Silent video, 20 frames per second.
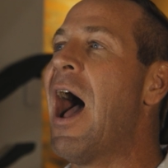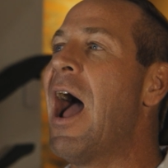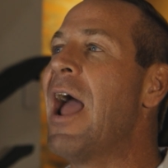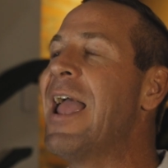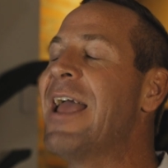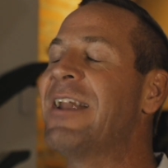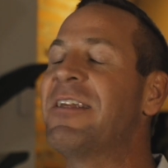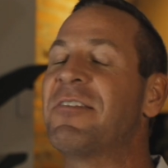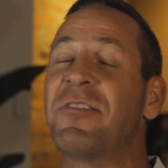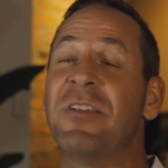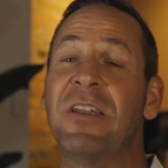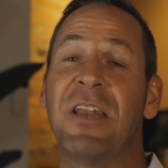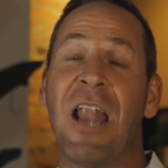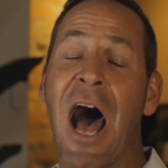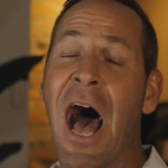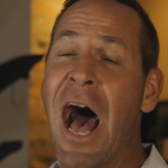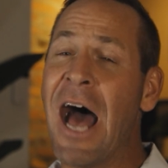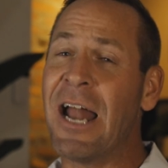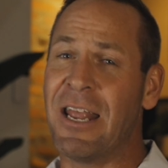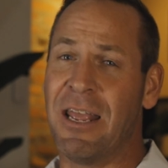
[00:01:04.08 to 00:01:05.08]
it is
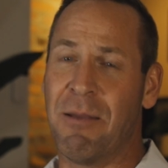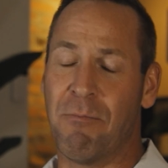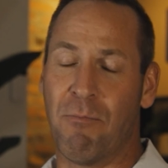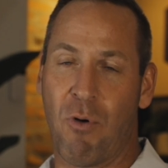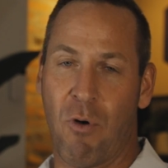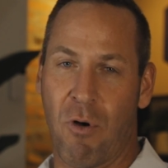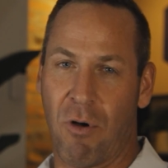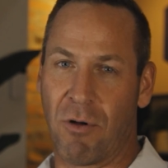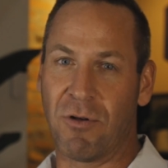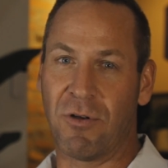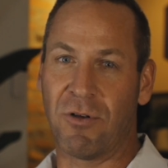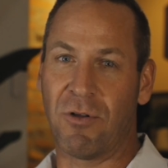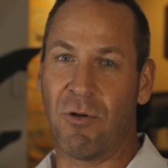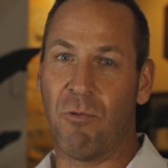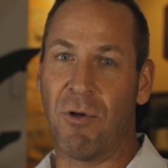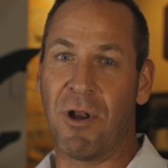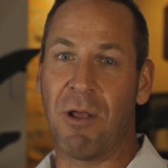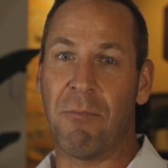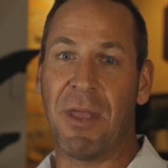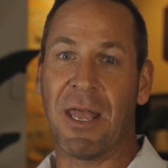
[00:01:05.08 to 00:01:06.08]
not important
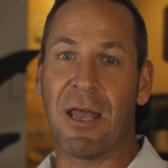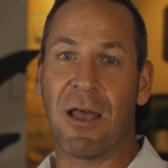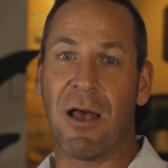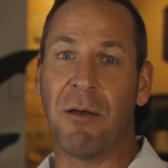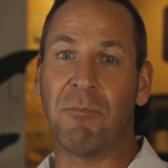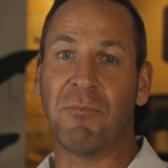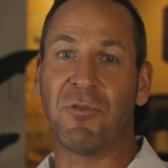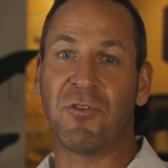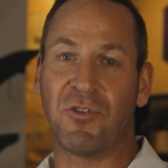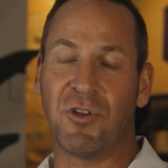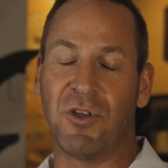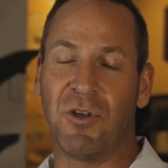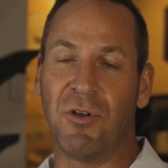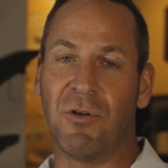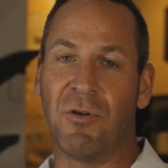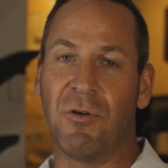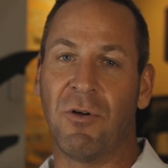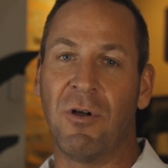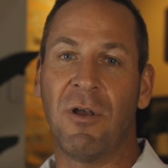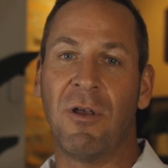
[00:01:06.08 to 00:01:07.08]
when it becomes
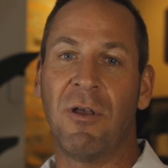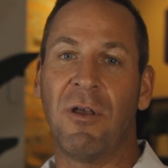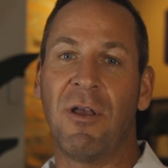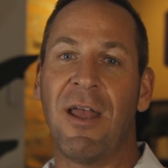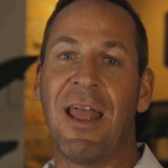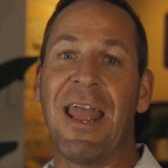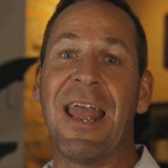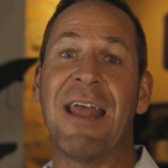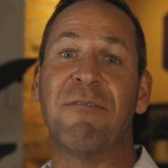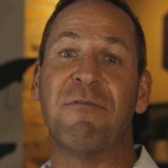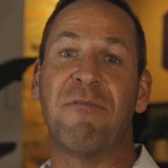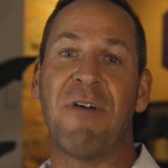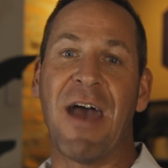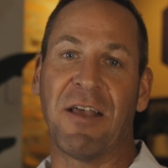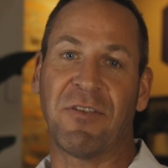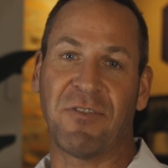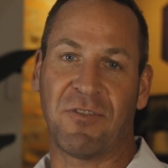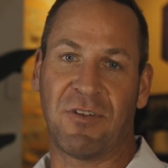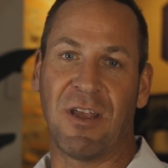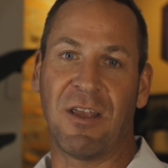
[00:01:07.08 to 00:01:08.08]
to
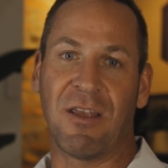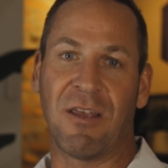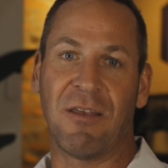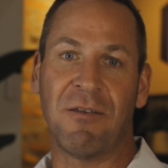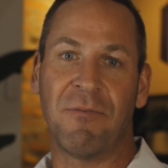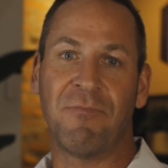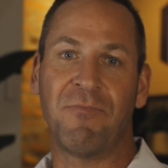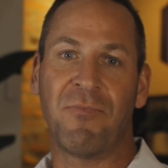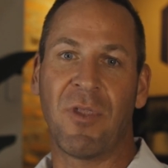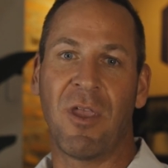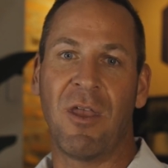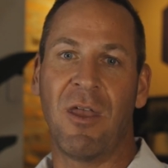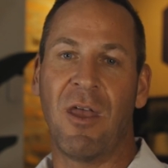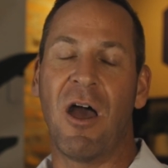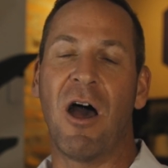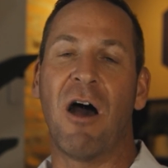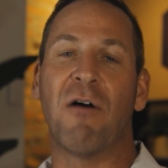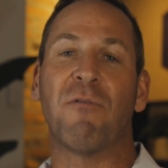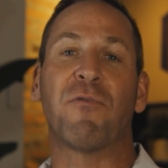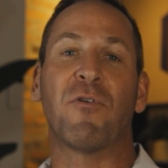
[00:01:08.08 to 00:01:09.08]
investing
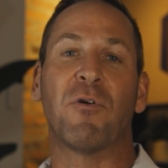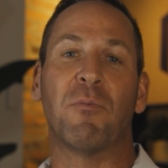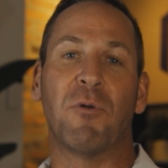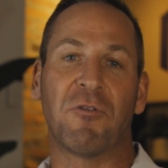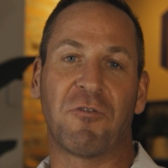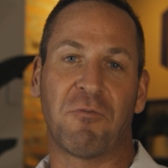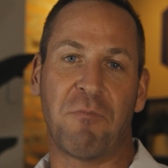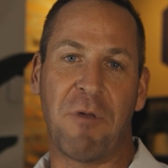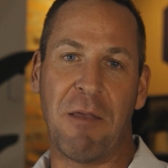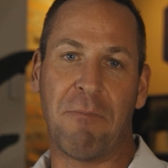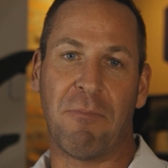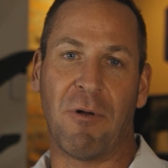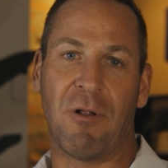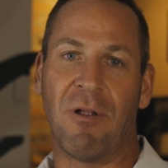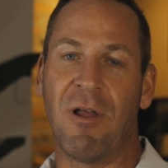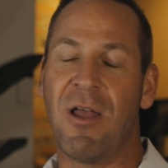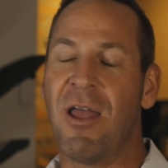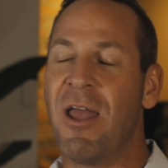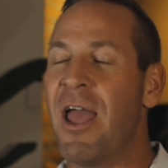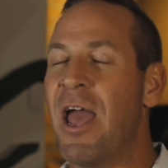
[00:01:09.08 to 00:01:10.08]
for most people.
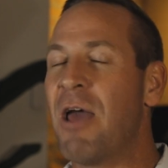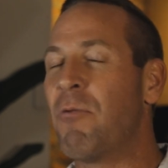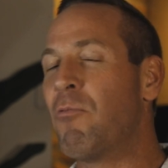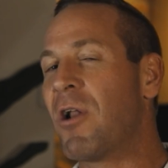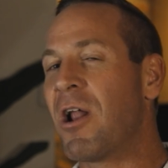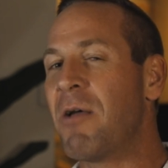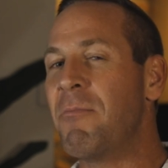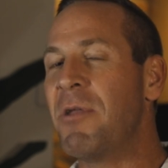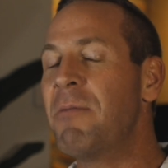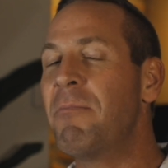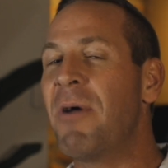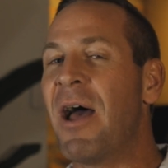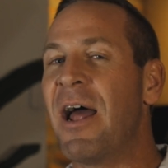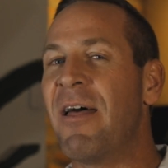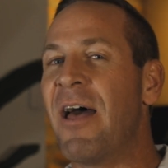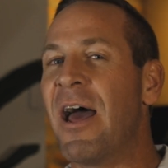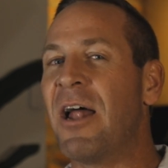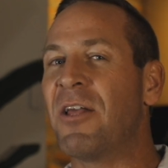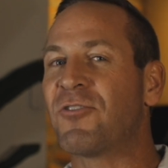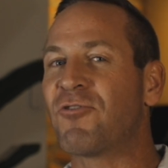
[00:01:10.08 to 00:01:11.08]
And what I mean by
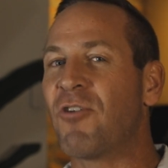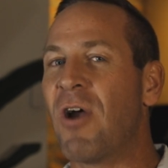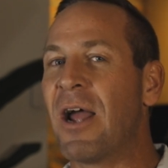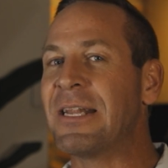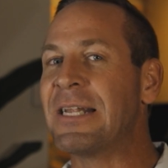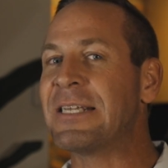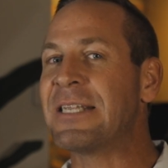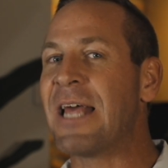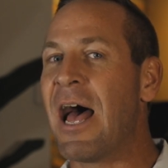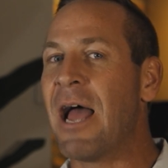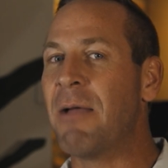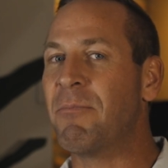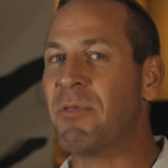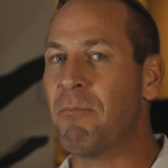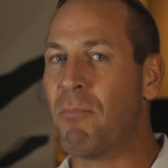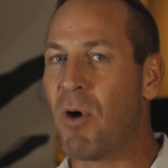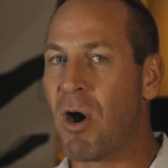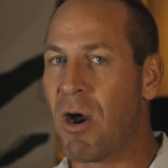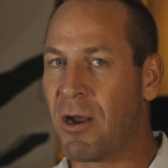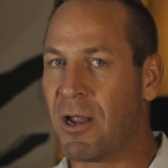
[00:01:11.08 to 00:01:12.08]
that is trying to time the
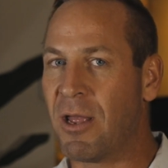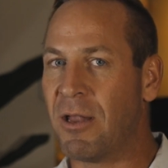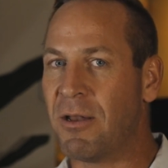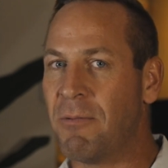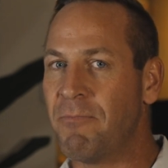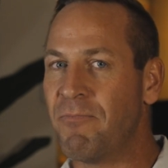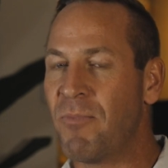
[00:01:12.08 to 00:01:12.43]
market.